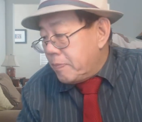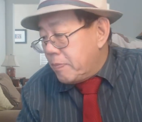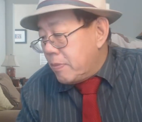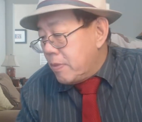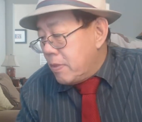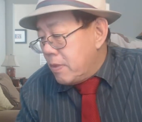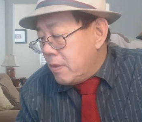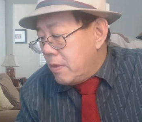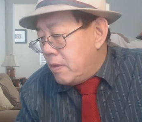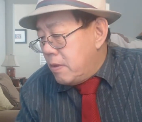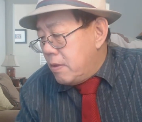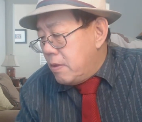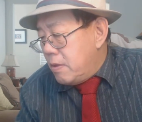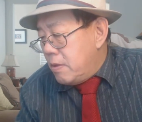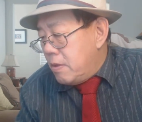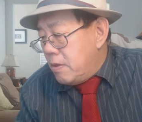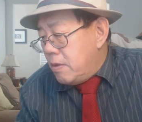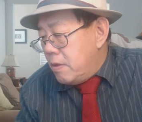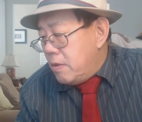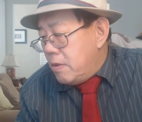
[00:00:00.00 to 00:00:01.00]

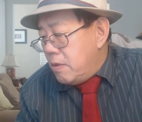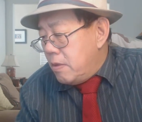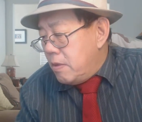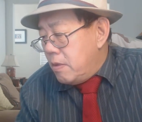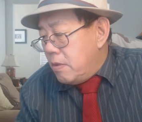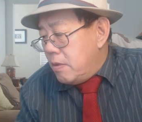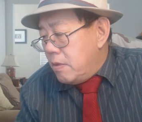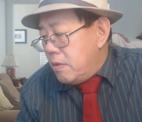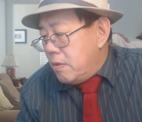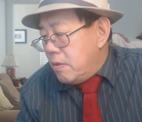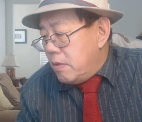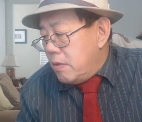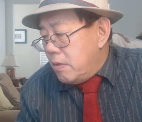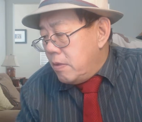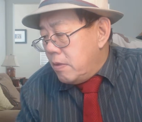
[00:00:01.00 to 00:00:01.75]
No one is speaking in this clip.